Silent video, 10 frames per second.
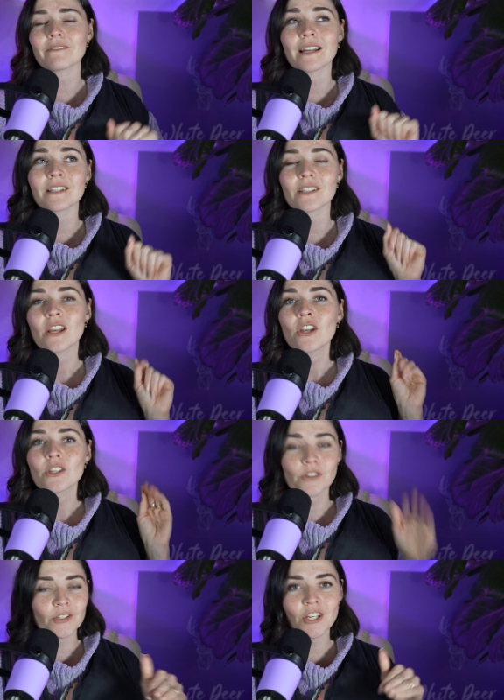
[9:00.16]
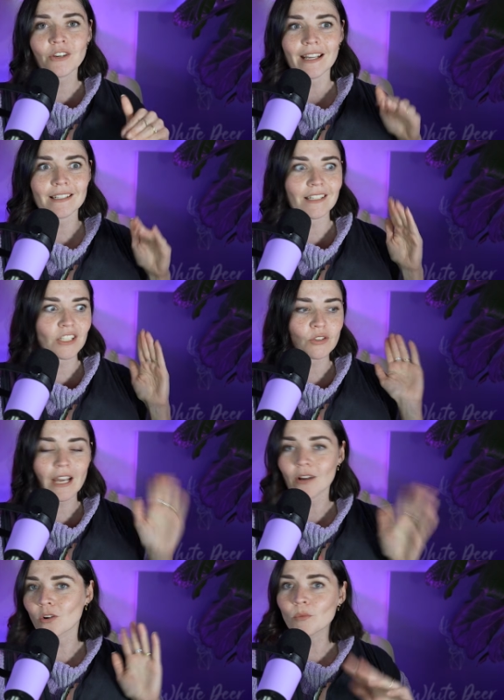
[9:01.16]
find it so so great great to just
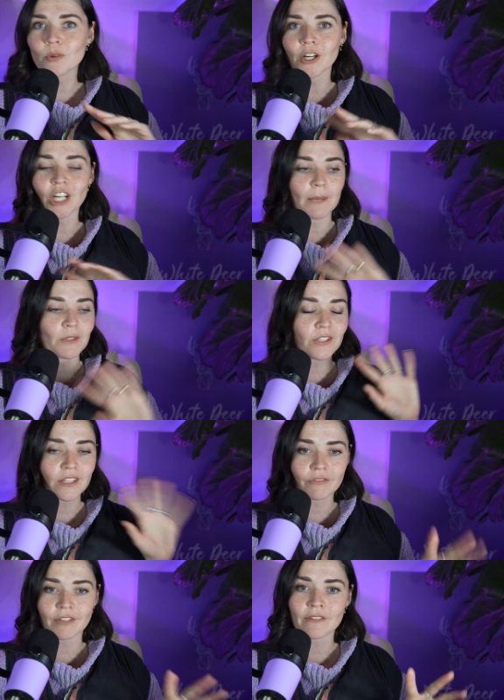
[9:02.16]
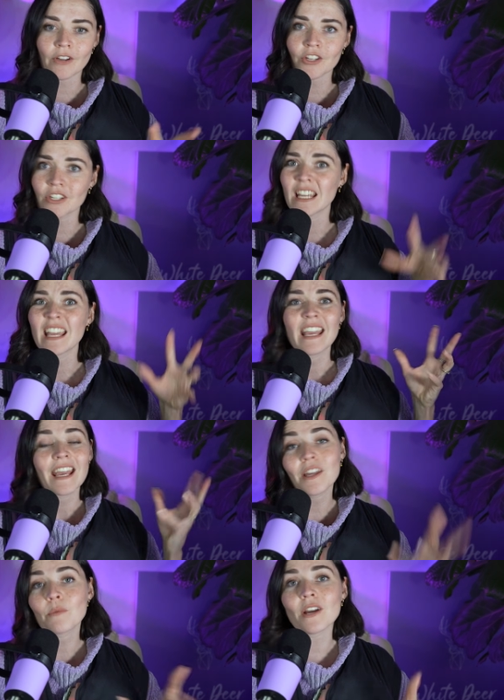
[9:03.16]
try all programs using the free version
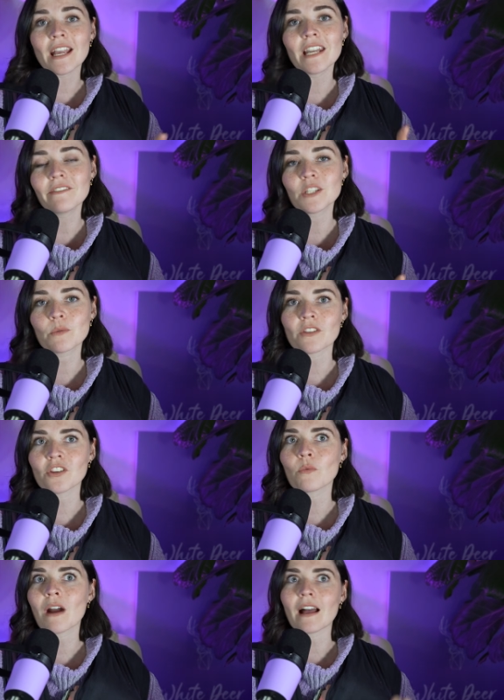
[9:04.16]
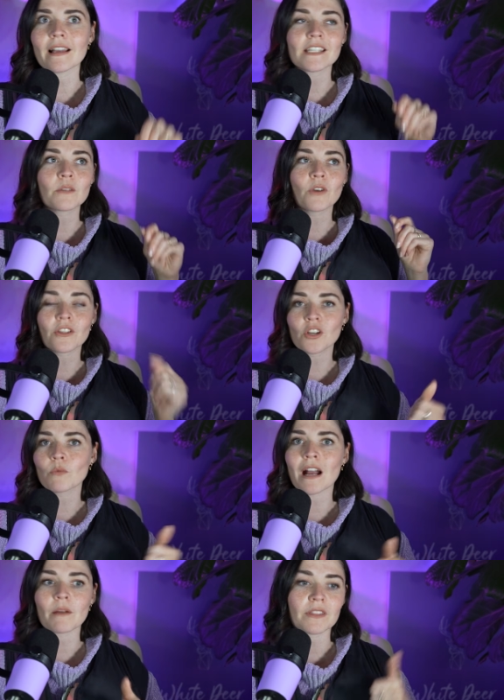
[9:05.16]
and then work out if it's worth your while. Is it worth your
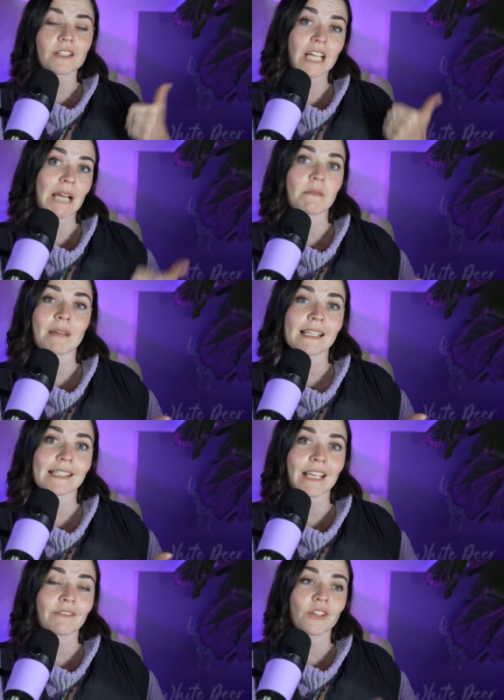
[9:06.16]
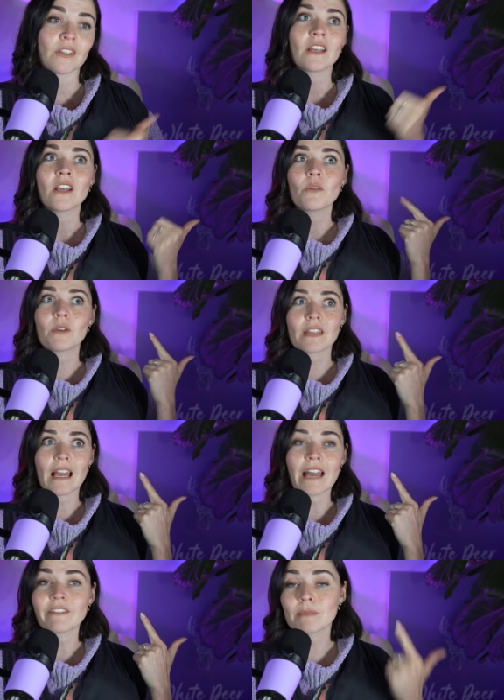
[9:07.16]
while with the time it might save you with
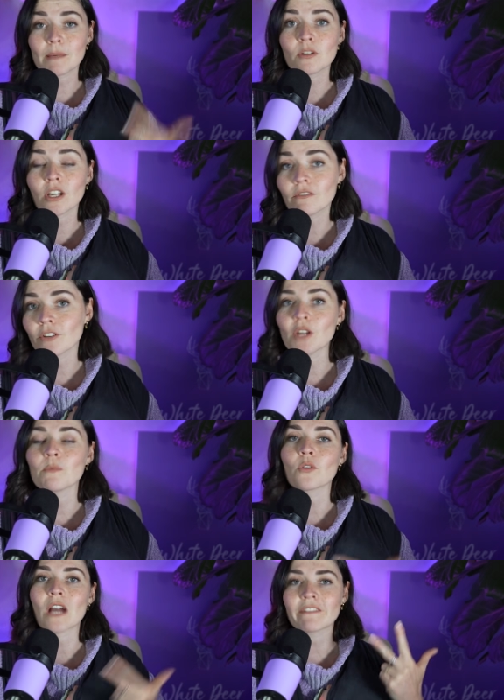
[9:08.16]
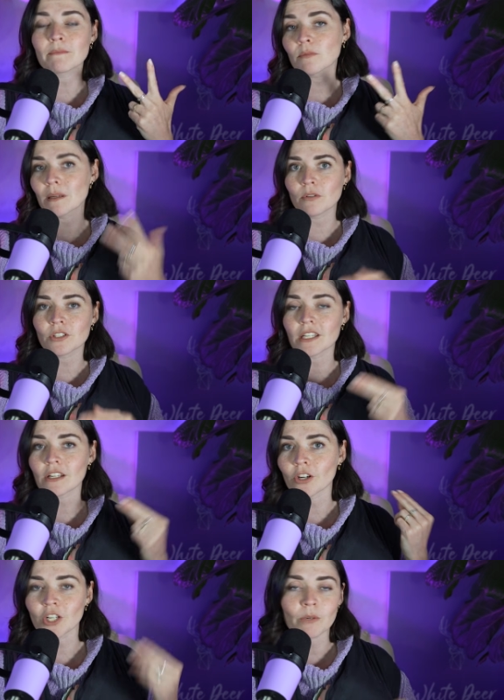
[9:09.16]
having people convert more, having more people to
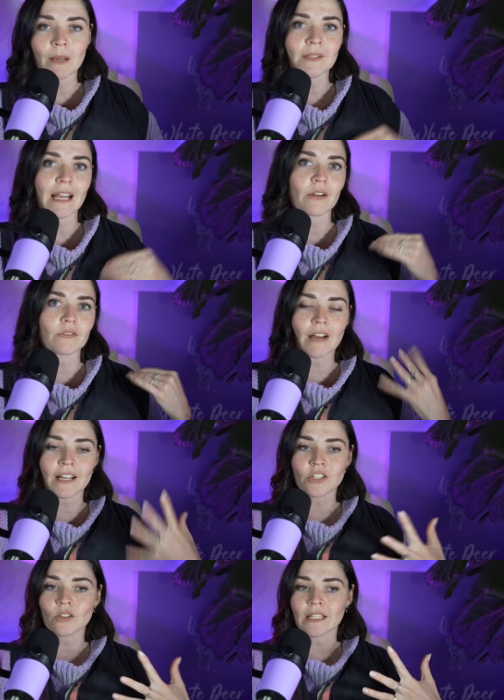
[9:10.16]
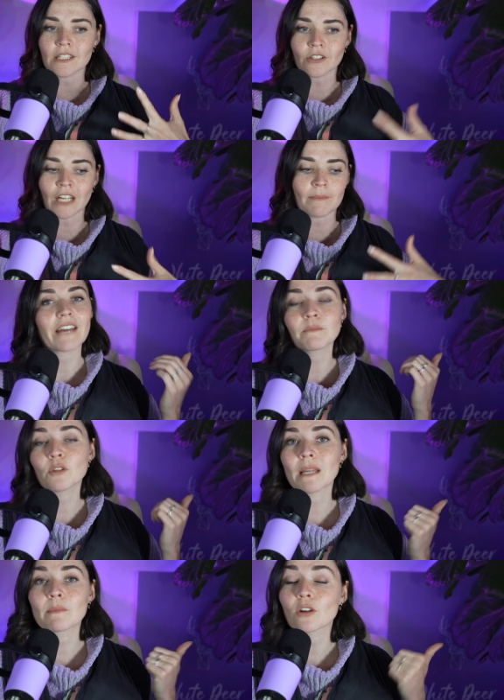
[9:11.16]
go to your website or find your Instagram, having
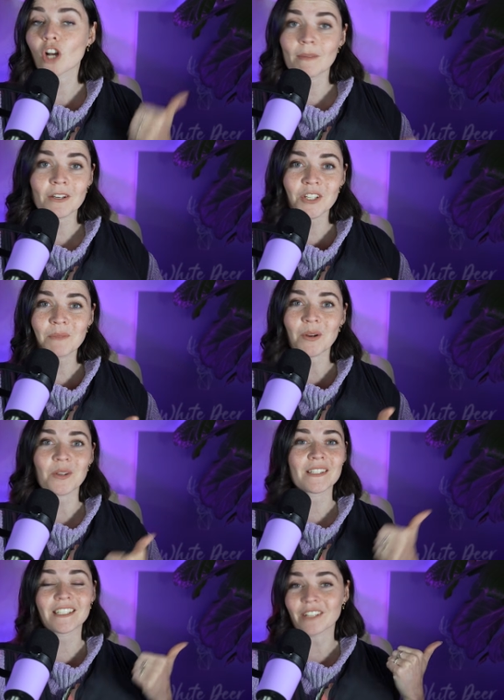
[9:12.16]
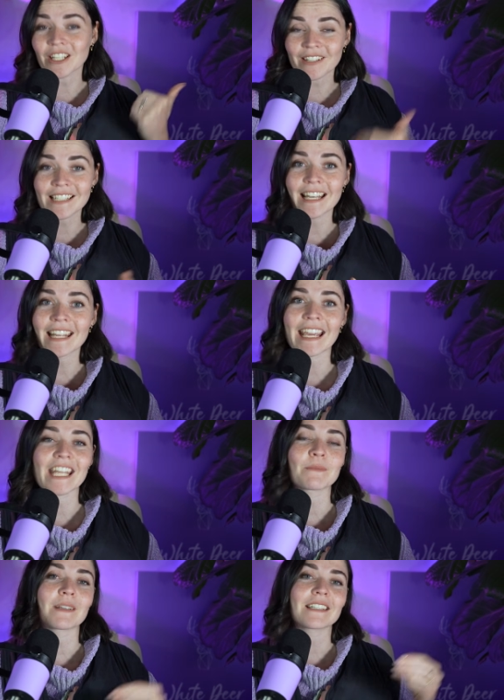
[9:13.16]
more people comment on your posts to increase that
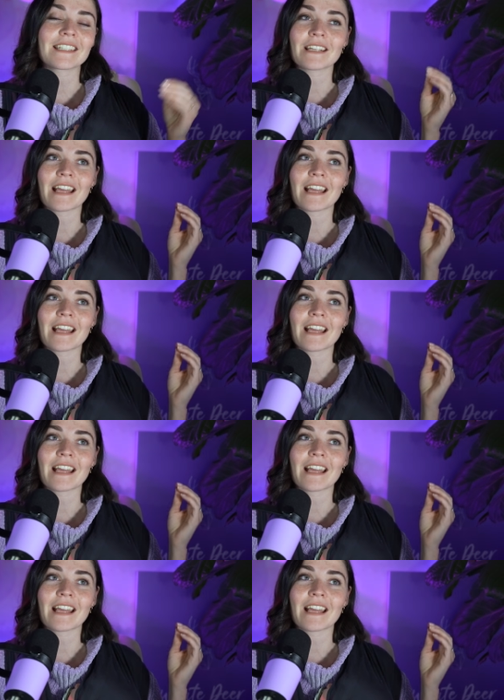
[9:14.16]
engagement, to